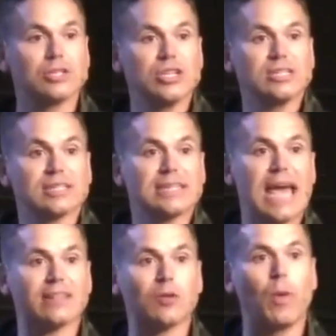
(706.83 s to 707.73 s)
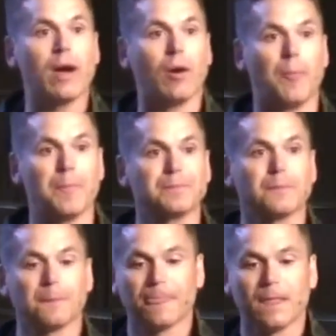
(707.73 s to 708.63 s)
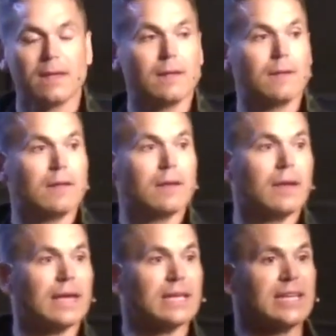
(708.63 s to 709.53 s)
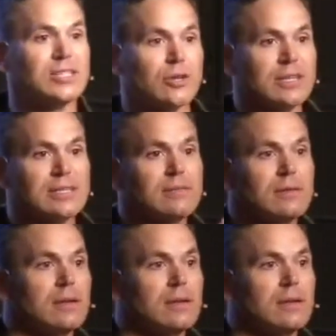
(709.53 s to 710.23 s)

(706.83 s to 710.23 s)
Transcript: to Jesus at the well, and he started